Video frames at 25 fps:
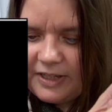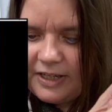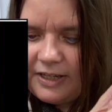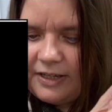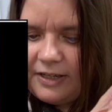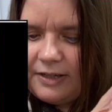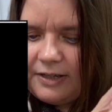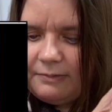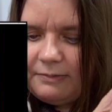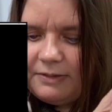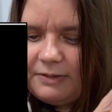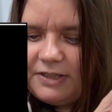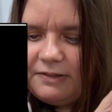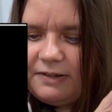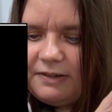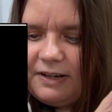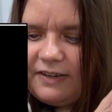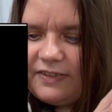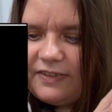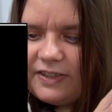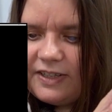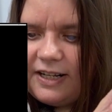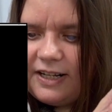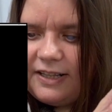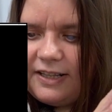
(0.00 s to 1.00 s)
We do have
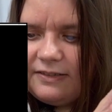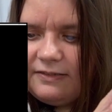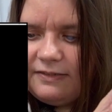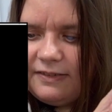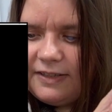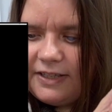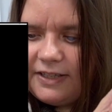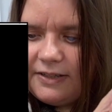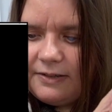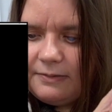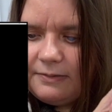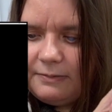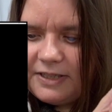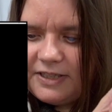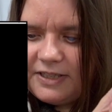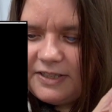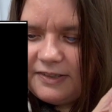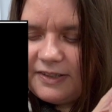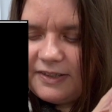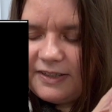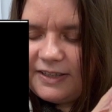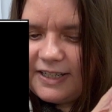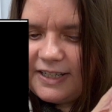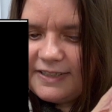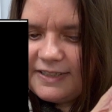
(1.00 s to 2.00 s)
a color reader, which
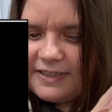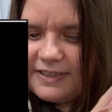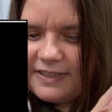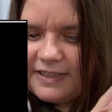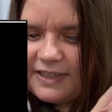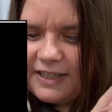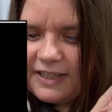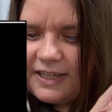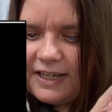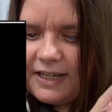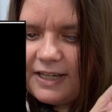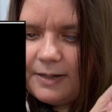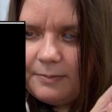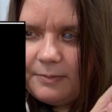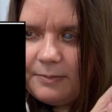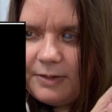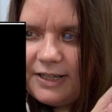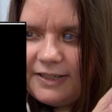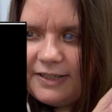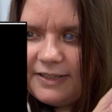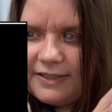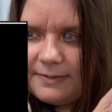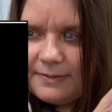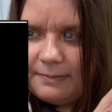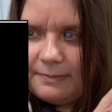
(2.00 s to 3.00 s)
utilizes the camera
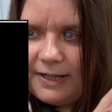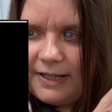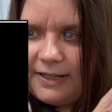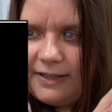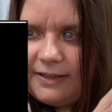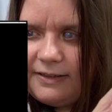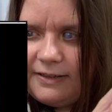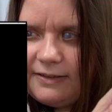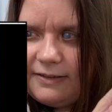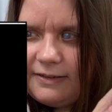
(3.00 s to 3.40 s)
as well.